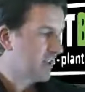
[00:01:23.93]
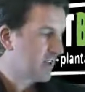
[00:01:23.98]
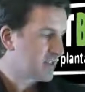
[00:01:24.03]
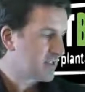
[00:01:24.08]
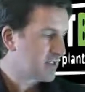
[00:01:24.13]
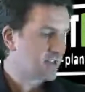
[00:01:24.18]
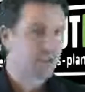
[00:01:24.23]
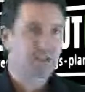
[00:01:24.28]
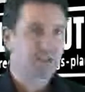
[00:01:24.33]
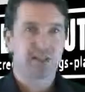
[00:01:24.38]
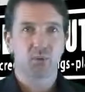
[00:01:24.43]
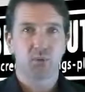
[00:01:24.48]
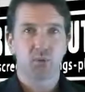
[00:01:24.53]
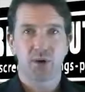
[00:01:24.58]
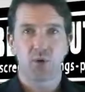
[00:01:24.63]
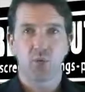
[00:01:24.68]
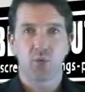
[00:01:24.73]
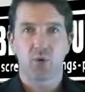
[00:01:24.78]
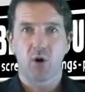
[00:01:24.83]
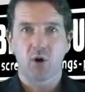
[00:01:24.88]
So this is
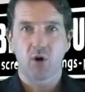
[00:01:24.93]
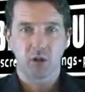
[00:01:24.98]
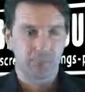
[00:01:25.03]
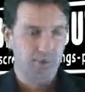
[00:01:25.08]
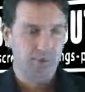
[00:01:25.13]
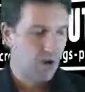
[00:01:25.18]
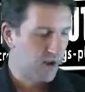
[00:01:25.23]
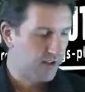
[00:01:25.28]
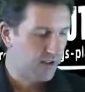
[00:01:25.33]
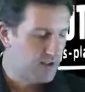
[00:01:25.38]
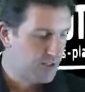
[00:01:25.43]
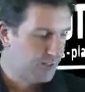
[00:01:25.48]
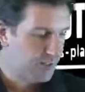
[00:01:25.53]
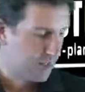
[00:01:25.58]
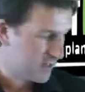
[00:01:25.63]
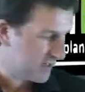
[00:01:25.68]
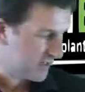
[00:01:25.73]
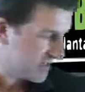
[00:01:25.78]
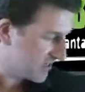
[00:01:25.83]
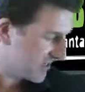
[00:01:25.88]
where the roller blind
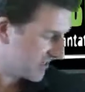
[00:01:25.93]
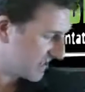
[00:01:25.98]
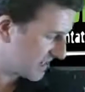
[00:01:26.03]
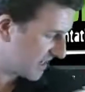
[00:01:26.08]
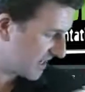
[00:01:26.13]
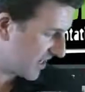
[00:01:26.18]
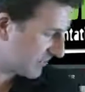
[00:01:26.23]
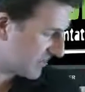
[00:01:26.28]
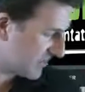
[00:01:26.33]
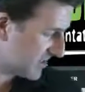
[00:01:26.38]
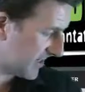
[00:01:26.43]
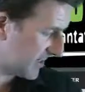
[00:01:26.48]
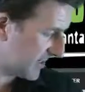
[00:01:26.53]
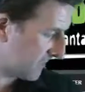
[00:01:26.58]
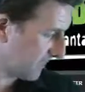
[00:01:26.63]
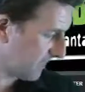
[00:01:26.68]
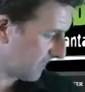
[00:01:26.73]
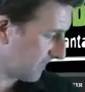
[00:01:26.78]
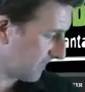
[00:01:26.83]
spring assist comes in.